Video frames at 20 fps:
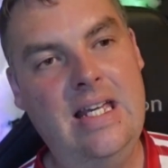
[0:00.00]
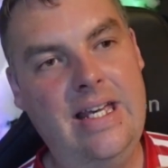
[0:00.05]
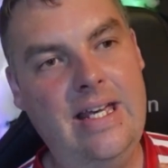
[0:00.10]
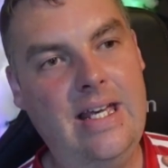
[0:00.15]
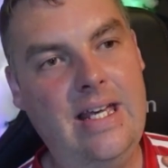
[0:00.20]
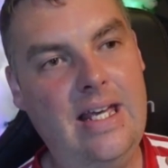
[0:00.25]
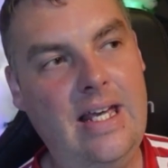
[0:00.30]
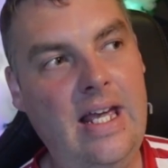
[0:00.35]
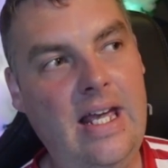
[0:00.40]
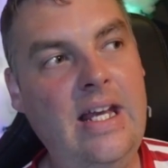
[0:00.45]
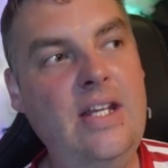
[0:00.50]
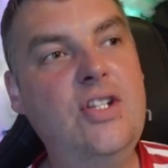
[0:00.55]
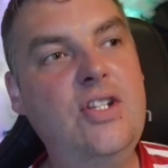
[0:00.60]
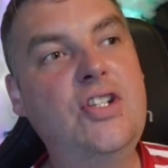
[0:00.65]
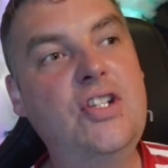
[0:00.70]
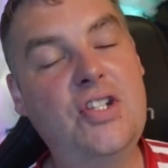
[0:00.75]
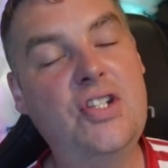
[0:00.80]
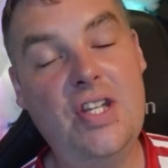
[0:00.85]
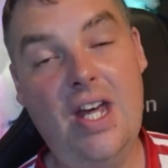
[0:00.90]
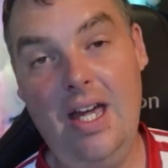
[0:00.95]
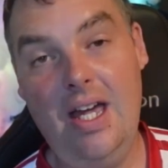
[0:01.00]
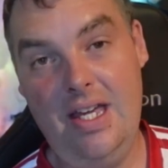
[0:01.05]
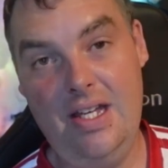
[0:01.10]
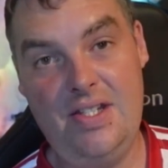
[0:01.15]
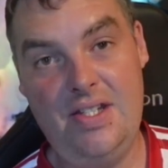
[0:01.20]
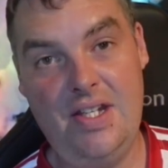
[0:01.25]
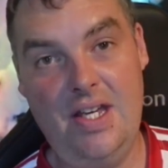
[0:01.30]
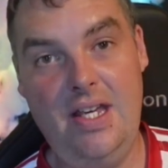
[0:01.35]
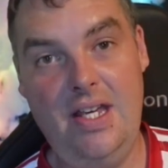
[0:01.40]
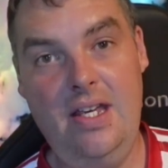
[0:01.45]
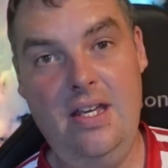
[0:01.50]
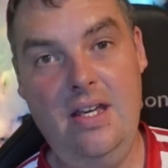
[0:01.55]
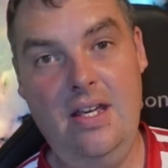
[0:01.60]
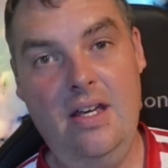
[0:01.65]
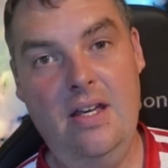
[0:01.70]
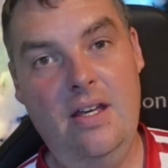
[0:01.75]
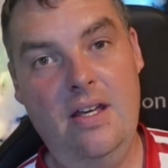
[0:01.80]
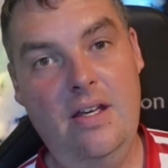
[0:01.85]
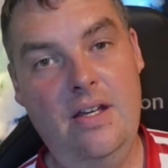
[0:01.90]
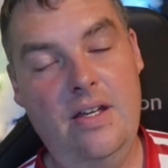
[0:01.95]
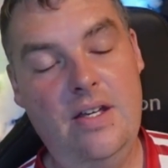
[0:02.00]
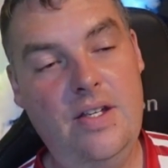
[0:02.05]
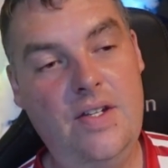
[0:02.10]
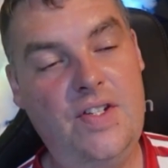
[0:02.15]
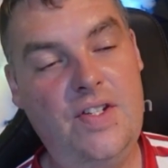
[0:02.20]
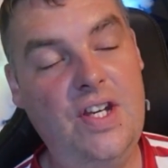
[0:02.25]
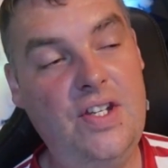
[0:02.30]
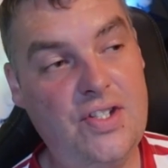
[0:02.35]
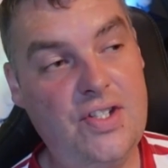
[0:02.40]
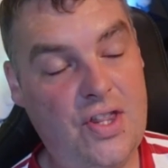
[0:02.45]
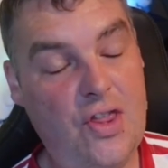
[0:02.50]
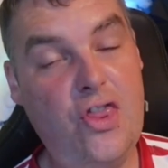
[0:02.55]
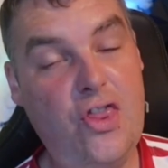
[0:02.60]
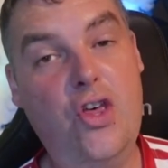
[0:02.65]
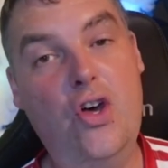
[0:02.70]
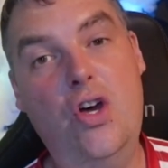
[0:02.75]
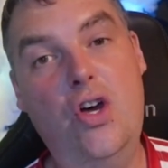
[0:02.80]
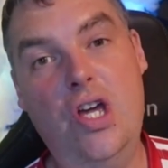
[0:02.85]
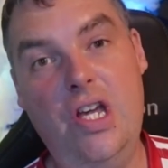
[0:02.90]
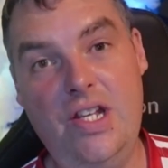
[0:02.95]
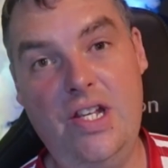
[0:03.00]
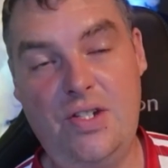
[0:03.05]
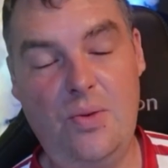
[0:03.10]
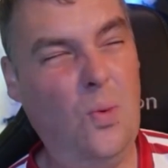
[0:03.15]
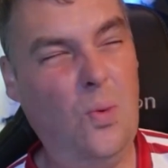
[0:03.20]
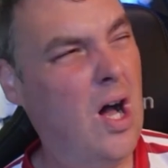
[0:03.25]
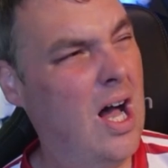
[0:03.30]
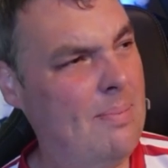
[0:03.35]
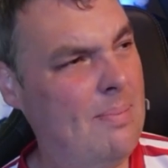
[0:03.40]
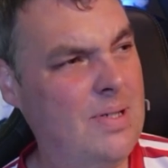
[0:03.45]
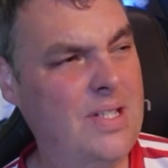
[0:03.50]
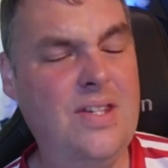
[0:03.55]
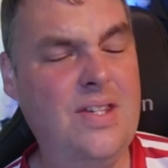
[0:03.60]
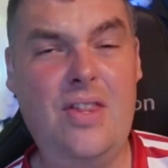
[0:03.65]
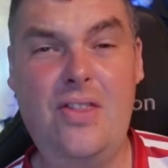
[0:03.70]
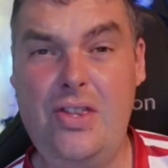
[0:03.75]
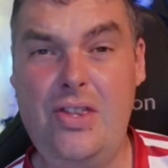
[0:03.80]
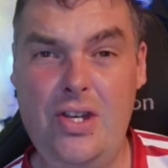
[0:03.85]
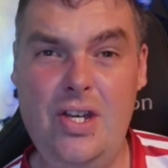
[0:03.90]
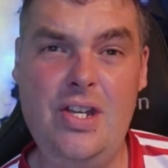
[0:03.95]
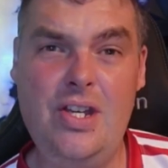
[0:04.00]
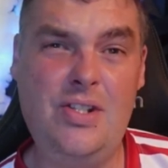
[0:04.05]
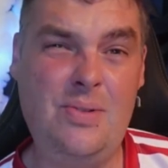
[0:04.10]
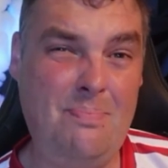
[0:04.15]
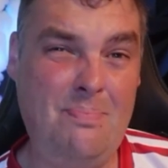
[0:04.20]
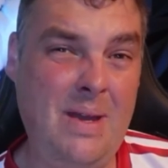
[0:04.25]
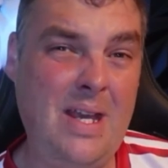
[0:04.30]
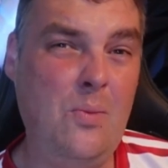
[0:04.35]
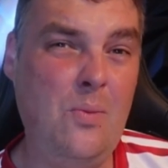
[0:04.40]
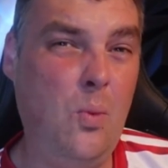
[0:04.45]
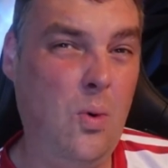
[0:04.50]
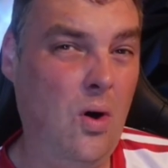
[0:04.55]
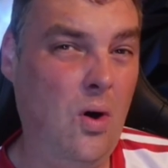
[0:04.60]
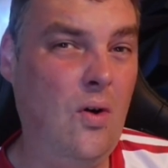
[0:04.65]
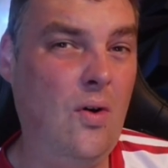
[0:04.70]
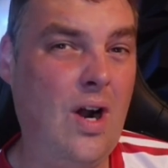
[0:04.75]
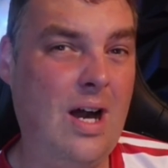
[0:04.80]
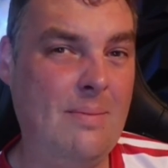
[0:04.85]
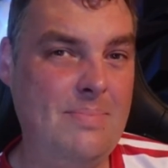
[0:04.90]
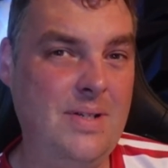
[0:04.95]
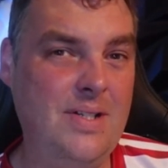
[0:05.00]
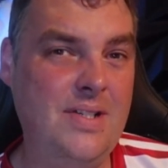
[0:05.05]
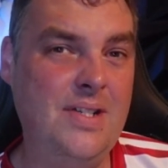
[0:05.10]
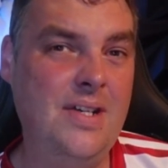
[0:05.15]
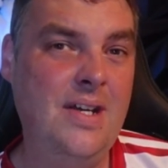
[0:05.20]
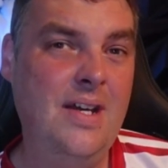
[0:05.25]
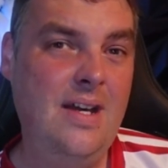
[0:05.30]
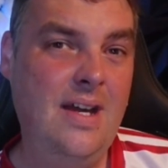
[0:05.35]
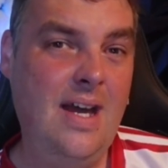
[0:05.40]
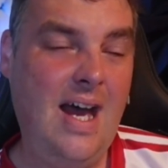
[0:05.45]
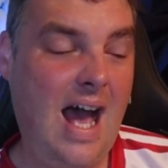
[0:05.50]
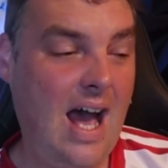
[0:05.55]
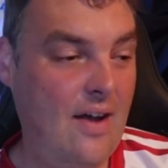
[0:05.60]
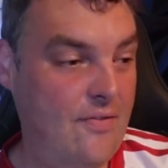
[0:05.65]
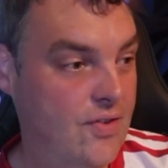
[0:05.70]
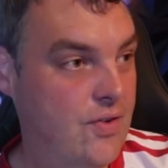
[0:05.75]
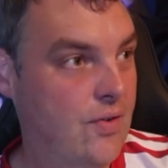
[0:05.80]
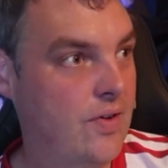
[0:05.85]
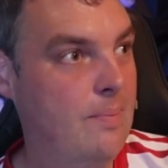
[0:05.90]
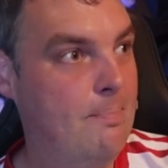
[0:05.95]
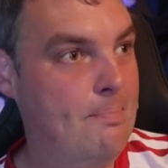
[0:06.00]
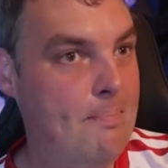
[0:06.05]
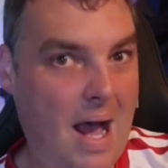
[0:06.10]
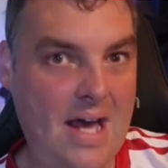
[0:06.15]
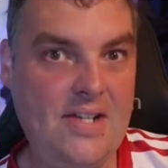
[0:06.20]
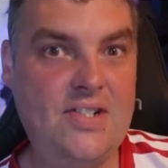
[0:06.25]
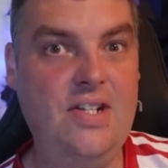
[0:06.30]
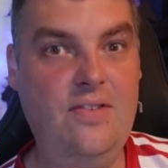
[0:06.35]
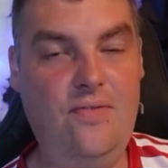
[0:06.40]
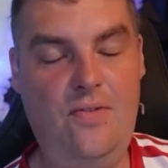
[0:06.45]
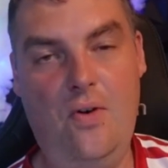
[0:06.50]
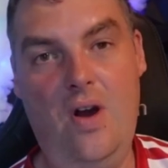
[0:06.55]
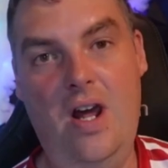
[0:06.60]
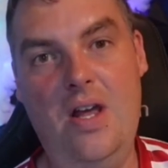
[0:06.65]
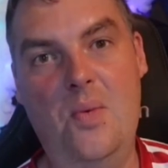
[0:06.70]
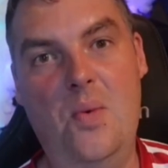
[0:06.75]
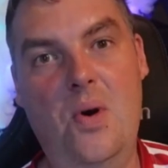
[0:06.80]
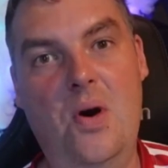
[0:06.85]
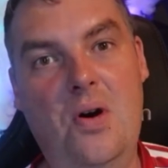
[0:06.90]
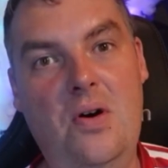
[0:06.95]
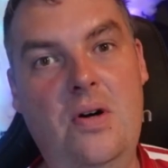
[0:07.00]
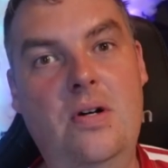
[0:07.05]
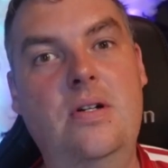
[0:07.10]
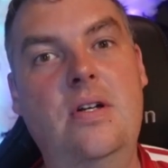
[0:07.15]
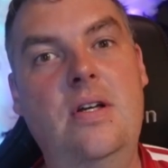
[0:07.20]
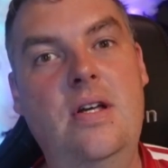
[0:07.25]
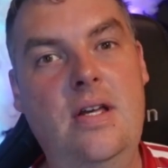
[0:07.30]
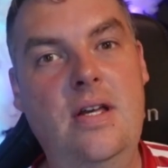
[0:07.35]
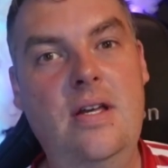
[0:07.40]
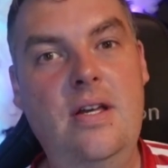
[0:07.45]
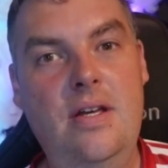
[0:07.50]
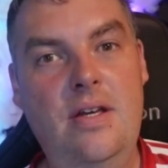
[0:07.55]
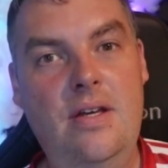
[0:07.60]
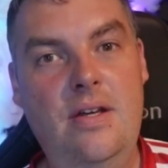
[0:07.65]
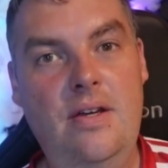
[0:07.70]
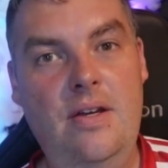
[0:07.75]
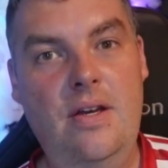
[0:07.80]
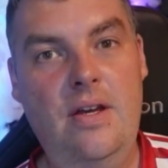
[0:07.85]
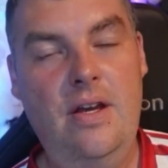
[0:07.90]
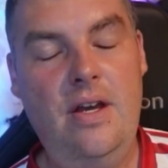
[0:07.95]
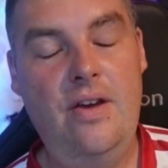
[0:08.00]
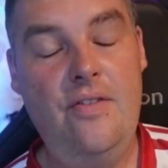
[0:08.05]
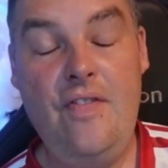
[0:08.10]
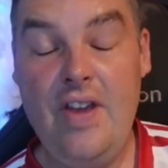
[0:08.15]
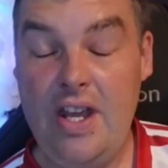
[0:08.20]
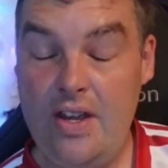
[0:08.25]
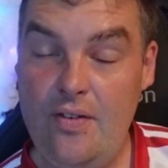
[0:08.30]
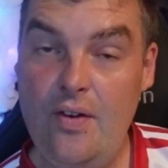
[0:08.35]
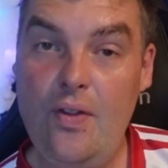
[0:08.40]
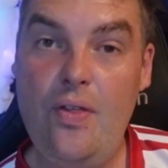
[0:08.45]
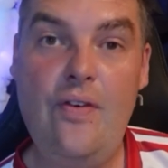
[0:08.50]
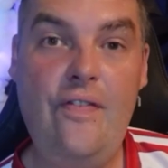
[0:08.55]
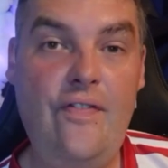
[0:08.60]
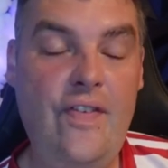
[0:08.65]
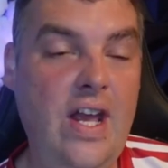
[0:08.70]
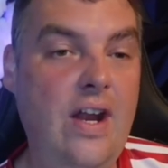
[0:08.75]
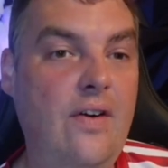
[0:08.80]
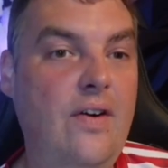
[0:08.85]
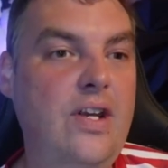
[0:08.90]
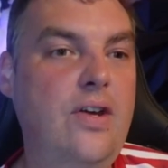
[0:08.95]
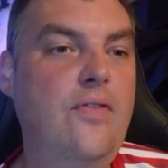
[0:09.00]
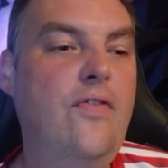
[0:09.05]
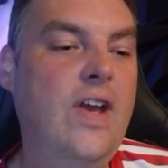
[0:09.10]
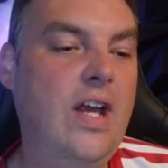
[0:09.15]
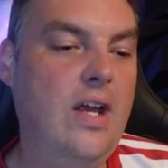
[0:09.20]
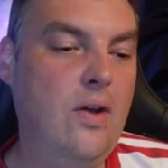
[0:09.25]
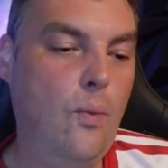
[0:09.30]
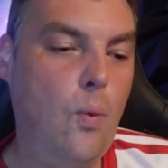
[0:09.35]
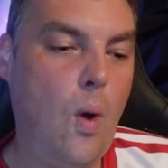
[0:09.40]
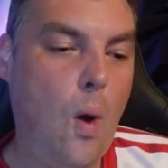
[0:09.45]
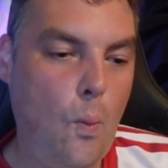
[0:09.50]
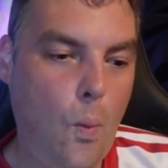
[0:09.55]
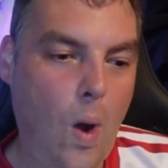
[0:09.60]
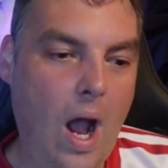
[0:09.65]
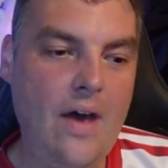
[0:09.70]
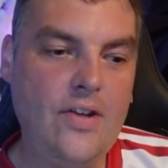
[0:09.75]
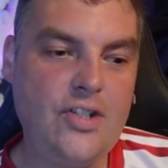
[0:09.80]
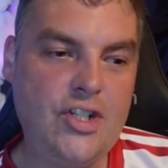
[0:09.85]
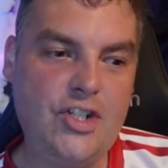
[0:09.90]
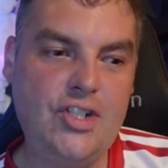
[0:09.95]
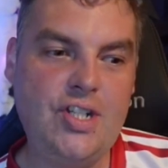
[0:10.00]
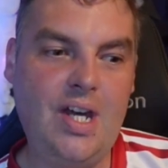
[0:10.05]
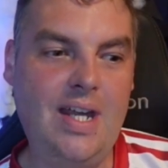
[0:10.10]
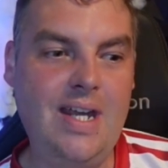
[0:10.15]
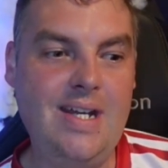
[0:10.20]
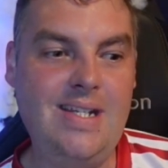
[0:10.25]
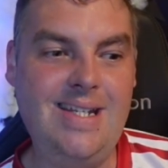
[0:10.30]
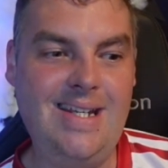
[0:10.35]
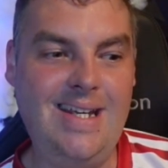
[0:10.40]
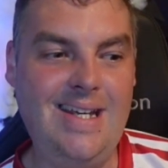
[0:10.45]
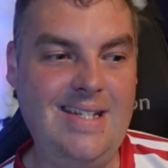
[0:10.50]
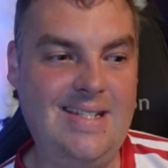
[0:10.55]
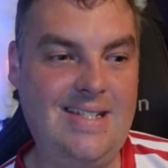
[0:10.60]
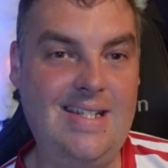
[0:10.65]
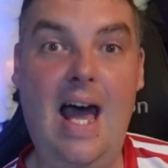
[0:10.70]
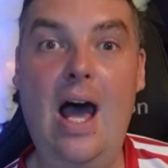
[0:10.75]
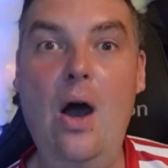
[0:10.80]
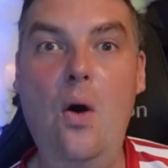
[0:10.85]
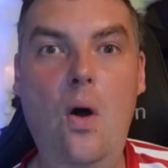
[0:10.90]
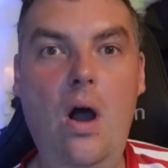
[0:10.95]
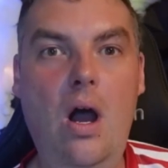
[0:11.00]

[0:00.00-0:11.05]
in society since the 30s. And what happened in the 30s? A big war happened after a massive Great War. And think of all the fear. And you think of where society is now.